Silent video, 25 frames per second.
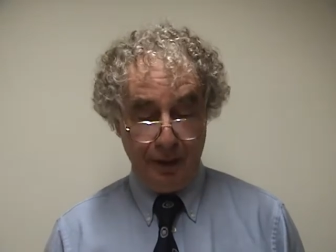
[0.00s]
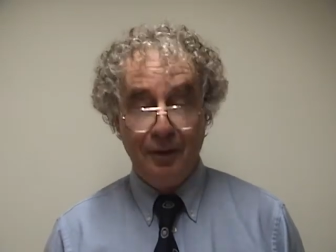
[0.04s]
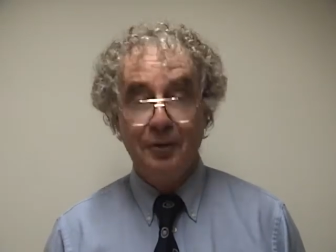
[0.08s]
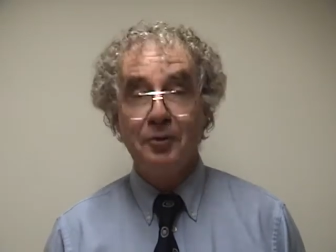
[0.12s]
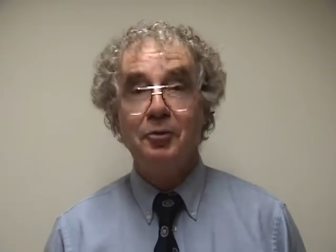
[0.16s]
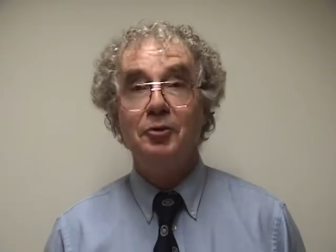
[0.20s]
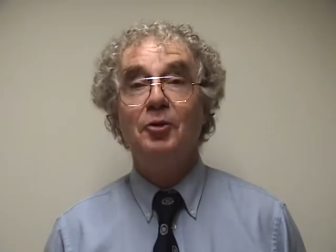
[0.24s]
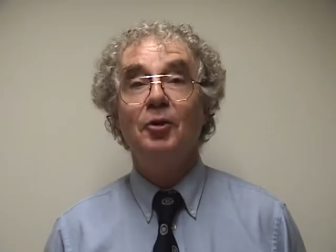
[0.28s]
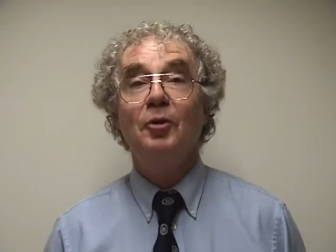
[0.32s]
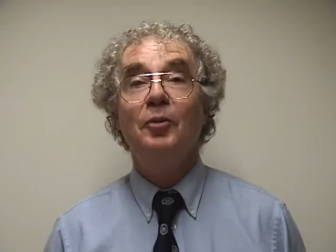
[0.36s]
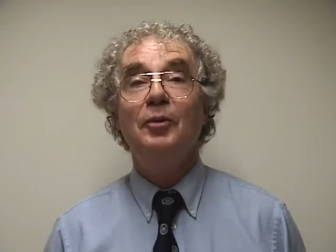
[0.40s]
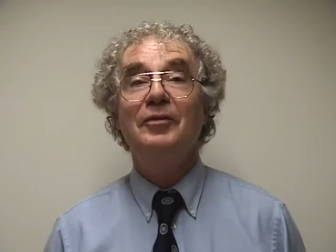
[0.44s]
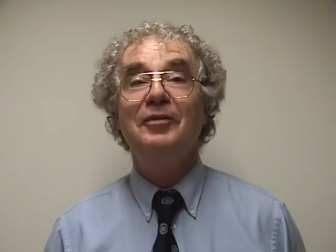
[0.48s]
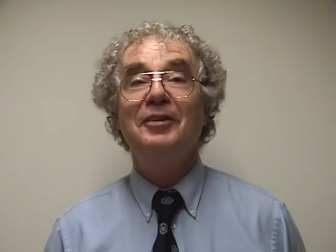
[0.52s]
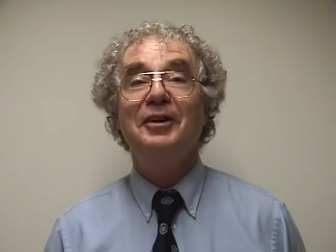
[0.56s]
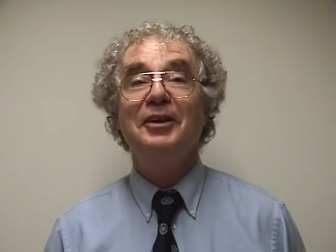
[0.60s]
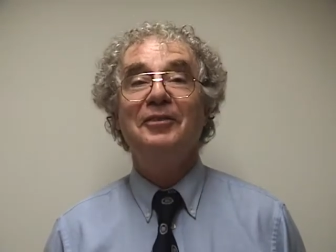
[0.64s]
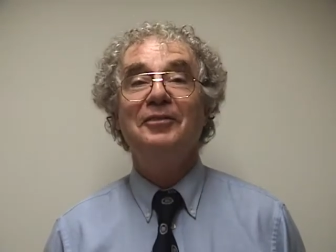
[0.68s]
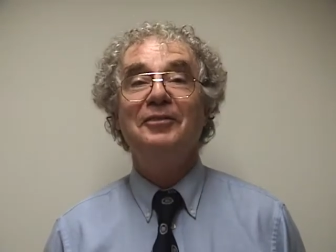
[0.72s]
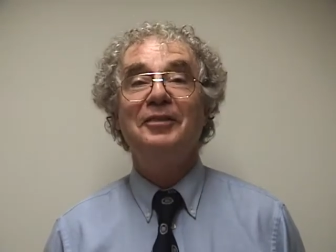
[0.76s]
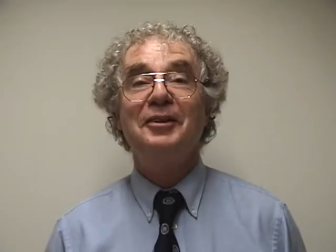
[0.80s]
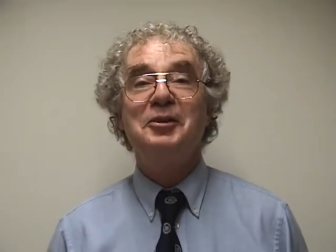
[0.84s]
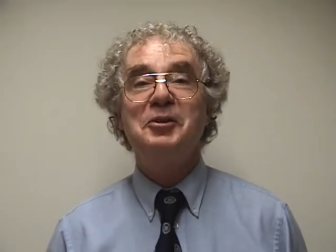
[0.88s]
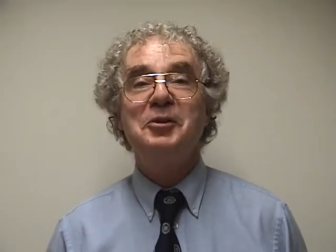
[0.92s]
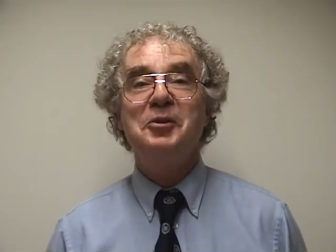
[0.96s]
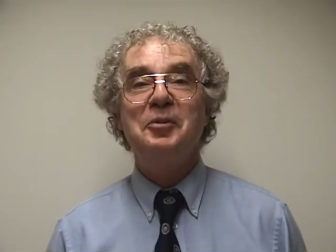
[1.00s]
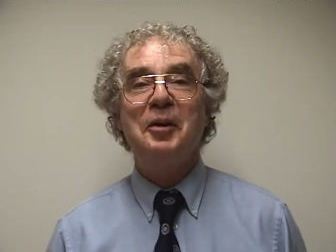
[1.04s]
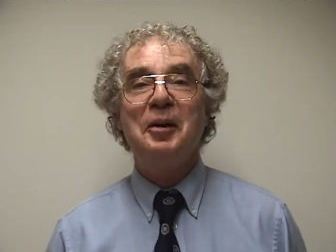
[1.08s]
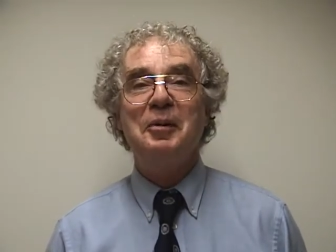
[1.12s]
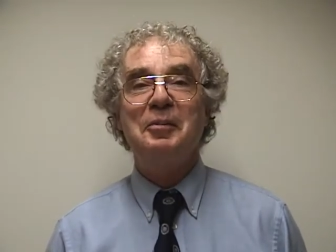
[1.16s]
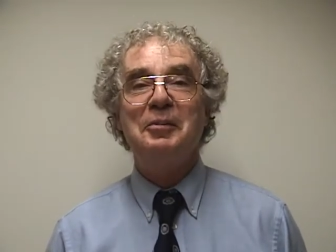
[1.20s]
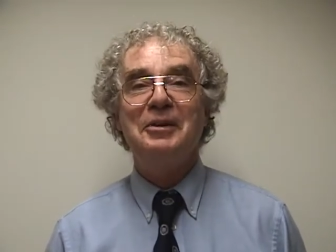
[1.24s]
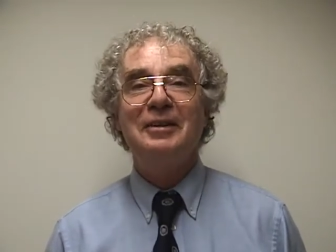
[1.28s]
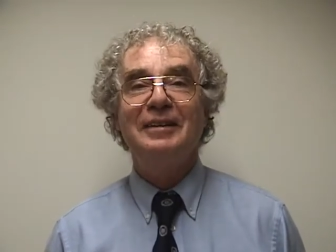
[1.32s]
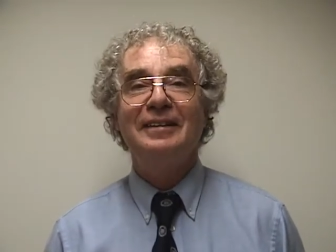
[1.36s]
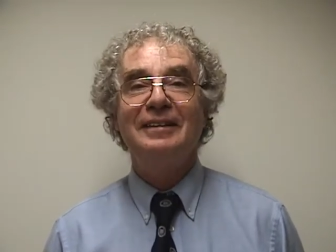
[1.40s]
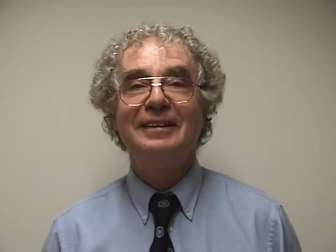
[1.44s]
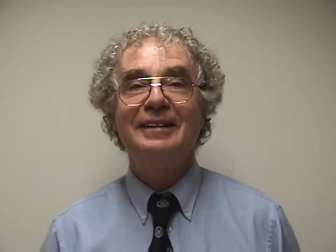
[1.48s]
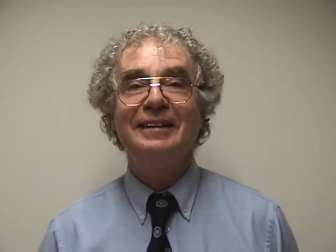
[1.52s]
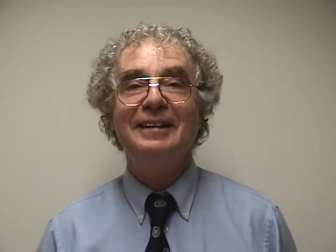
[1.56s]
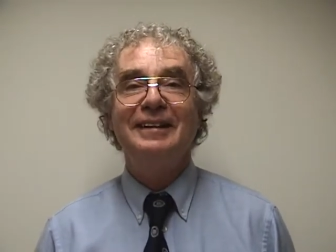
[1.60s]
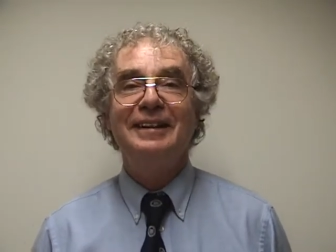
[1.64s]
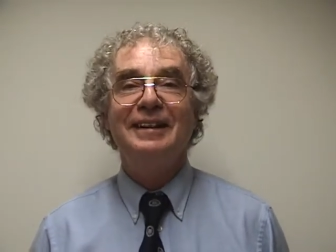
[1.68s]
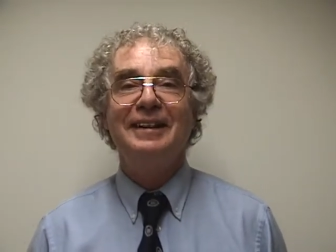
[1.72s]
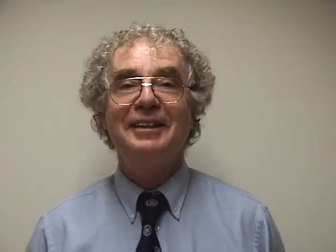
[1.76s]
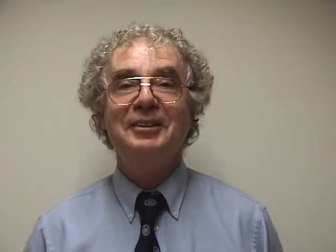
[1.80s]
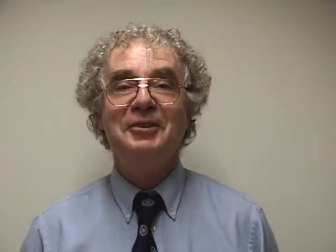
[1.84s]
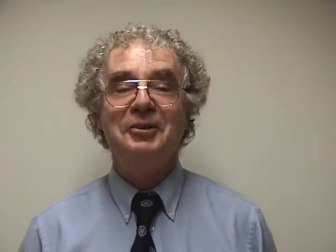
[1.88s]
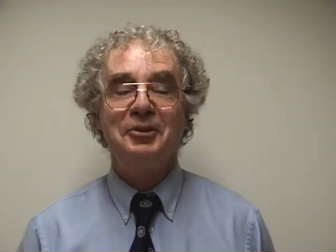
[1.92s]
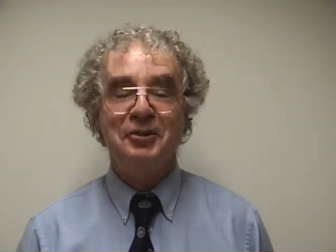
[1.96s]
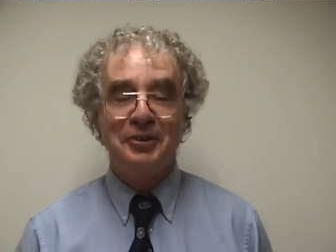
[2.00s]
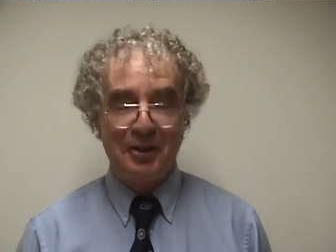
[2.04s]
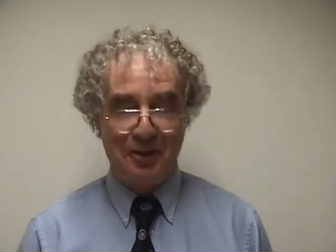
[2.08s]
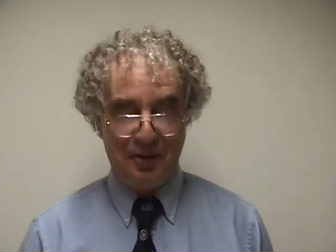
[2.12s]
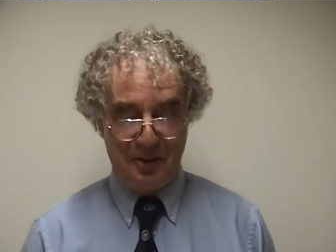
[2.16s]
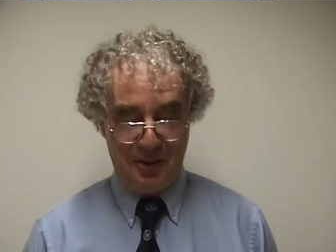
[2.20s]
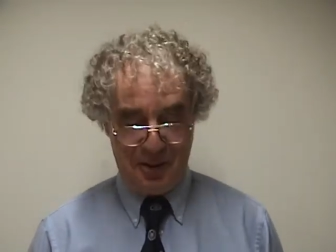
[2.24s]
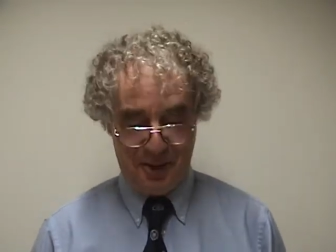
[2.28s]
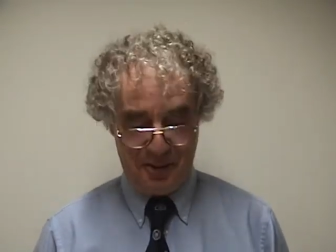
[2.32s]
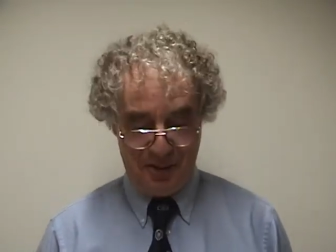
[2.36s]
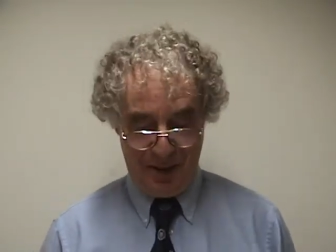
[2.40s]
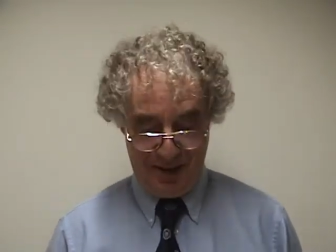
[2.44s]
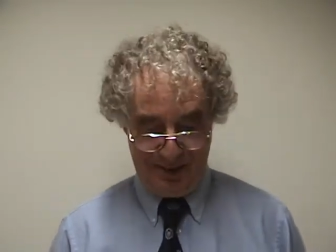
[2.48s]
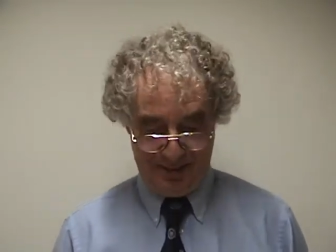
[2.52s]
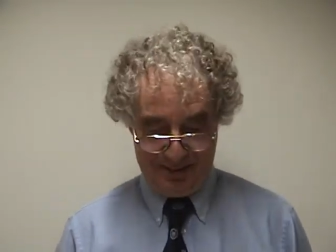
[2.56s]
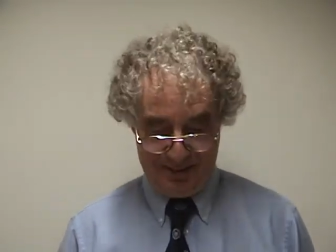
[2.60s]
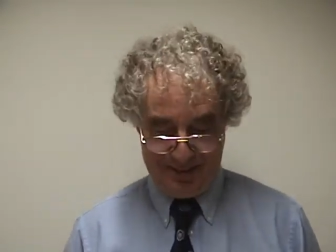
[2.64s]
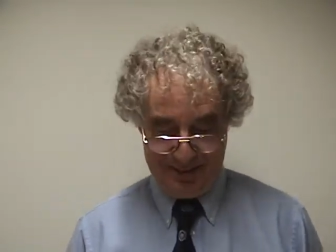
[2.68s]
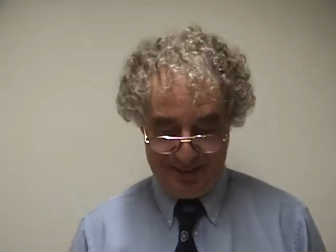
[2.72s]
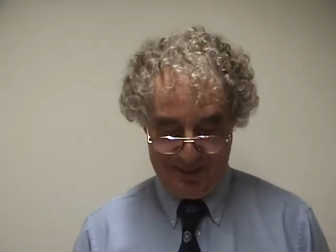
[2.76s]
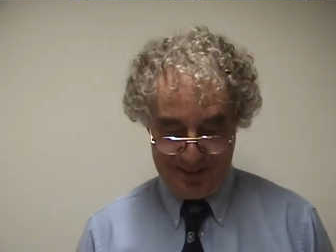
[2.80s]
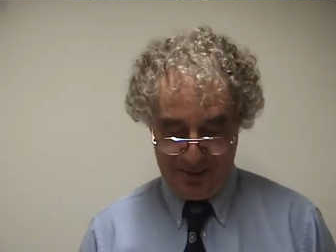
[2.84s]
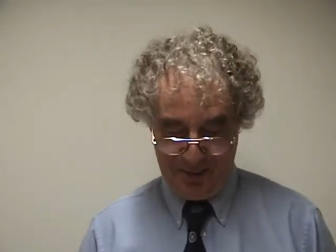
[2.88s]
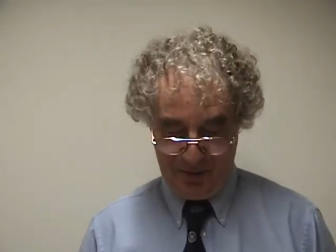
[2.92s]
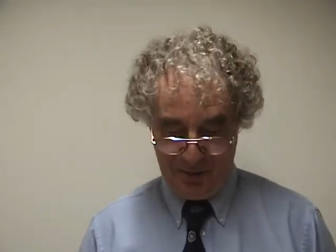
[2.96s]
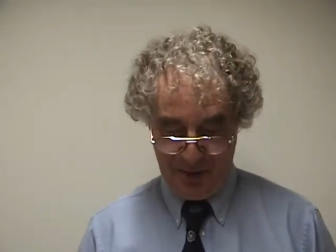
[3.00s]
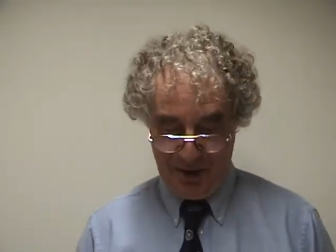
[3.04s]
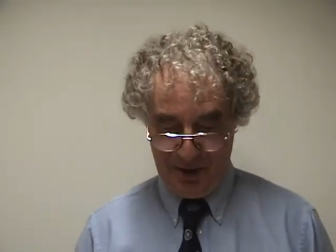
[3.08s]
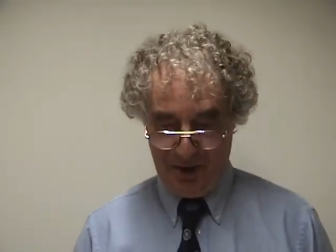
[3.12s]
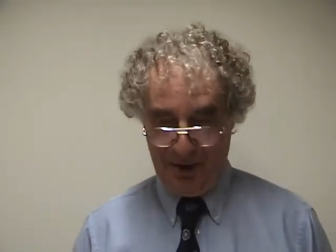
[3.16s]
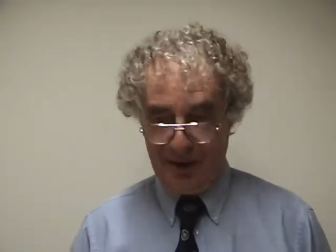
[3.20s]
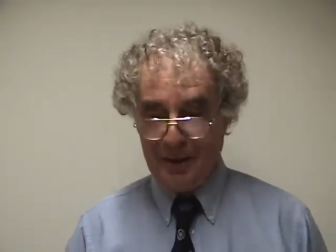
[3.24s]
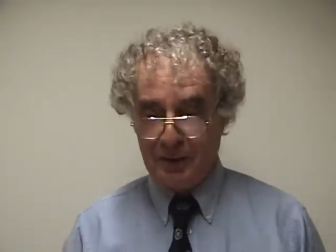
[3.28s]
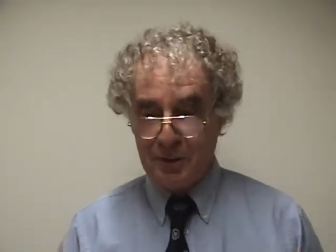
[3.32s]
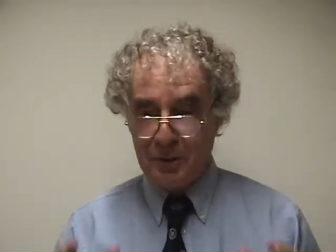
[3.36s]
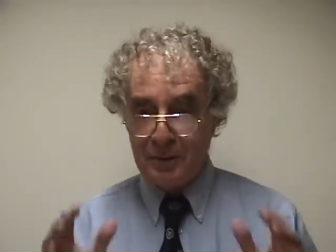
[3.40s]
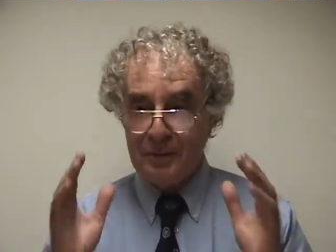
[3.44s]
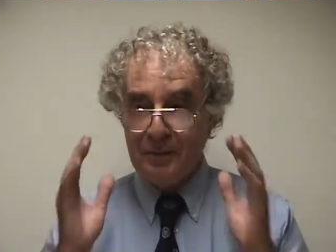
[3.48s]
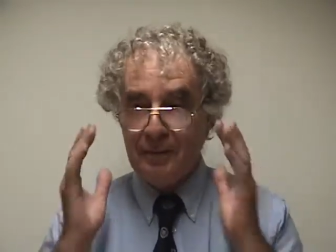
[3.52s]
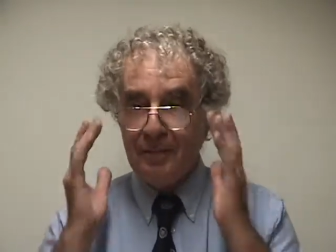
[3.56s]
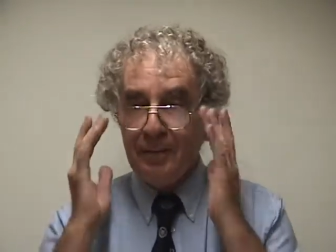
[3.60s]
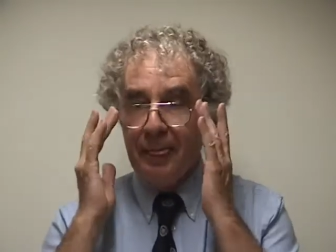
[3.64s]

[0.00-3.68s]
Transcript: So we've got to fix you up and do something about run-ons.